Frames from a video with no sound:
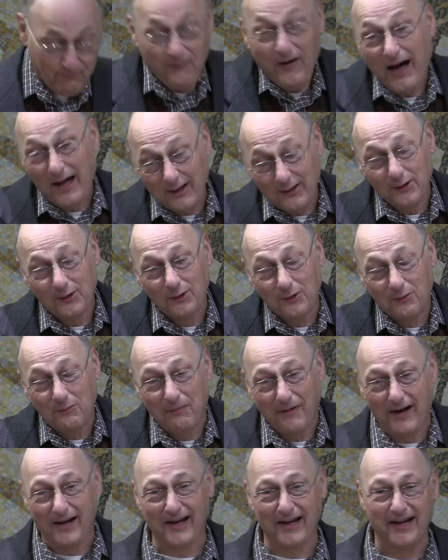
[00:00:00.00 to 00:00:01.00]
Followed
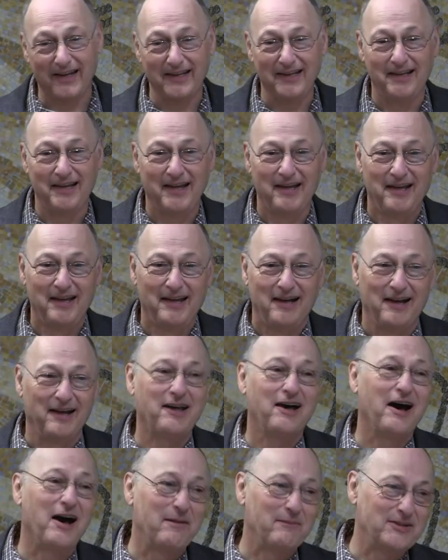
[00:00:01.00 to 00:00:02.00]
by a
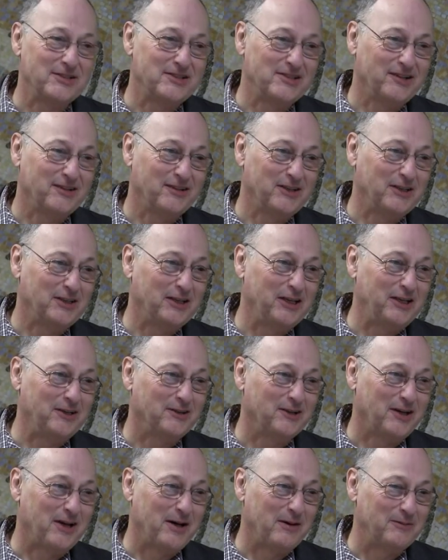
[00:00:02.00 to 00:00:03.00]
commentary, a
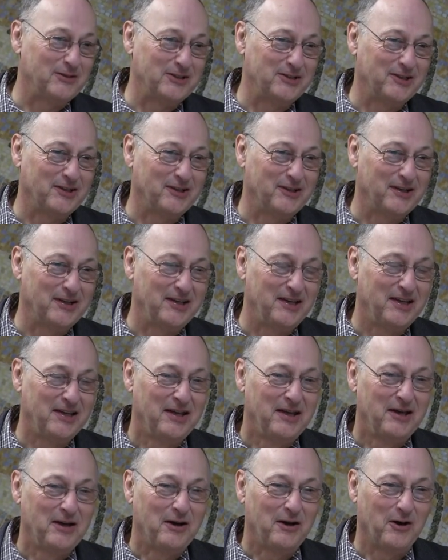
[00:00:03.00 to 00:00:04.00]
later commentary,
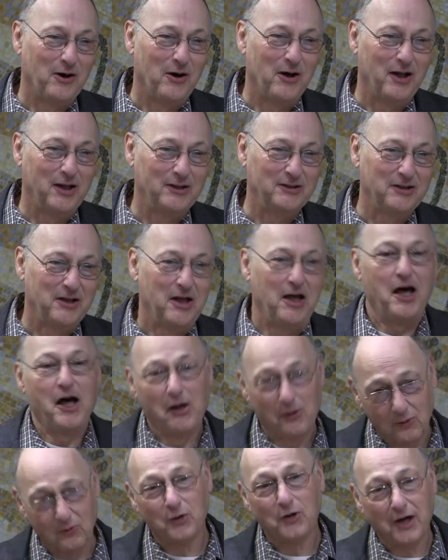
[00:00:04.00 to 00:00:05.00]
called
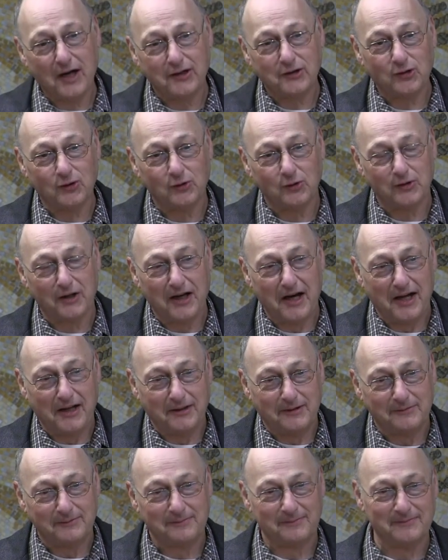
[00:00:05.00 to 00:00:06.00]
Aruch HaShulchan,
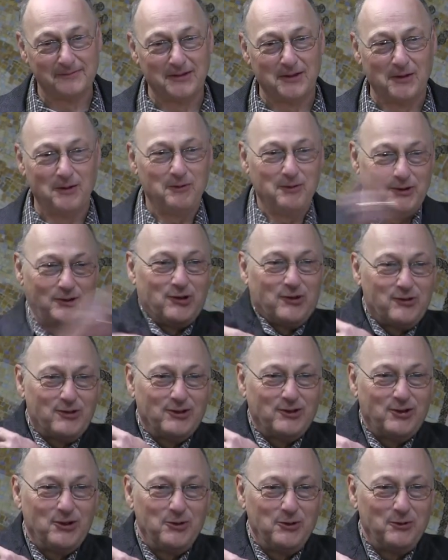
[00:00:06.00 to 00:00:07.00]
which is
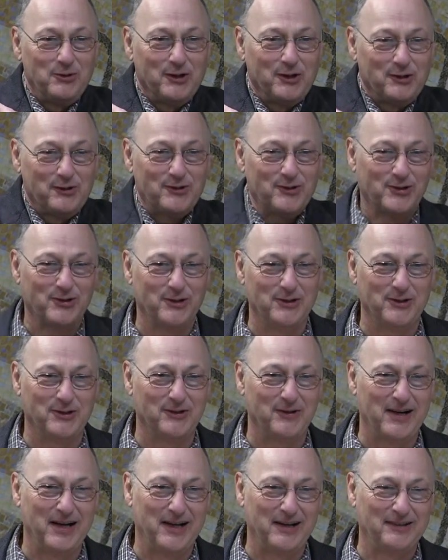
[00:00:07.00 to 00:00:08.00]
the two words turned
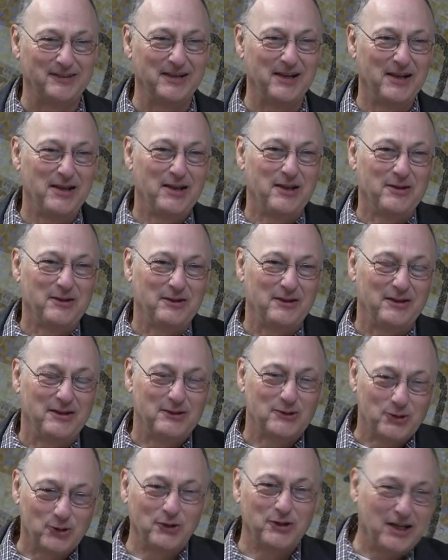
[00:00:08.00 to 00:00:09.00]
around.
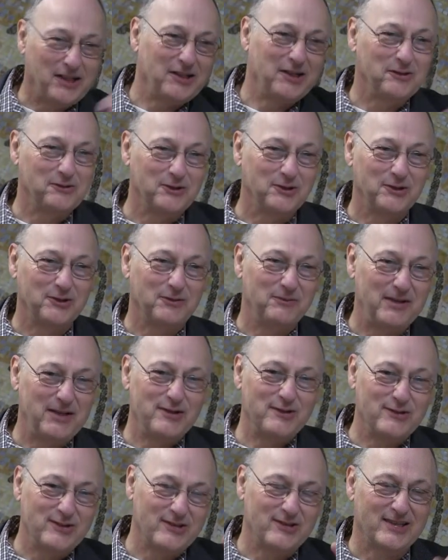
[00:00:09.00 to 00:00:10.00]
Shulchan Aruch
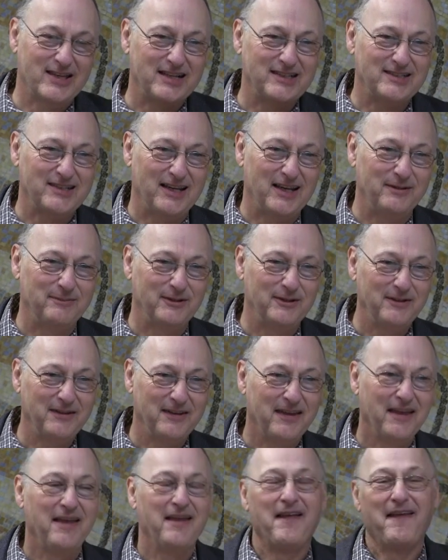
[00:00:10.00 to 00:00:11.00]
means a set
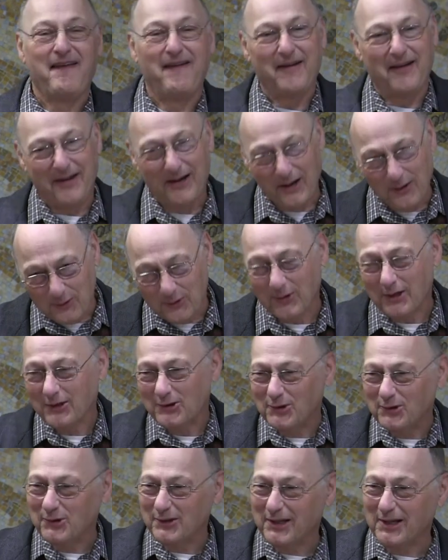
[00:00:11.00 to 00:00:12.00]
table. Aruch
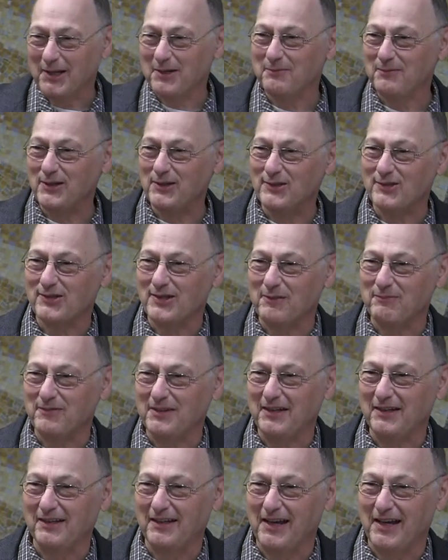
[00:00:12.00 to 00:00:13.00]
HaShulchan means
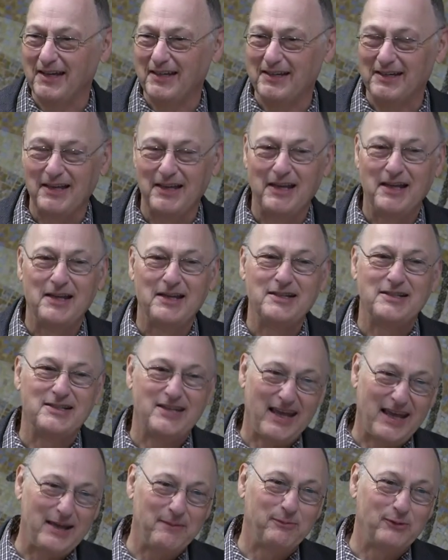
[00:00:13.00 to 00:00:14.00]
something like
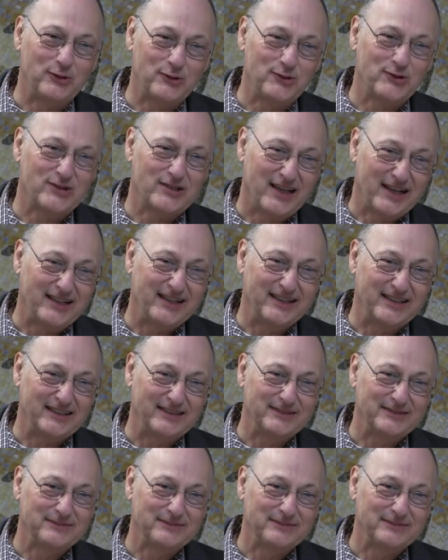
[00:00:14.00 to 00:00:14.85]
table setting.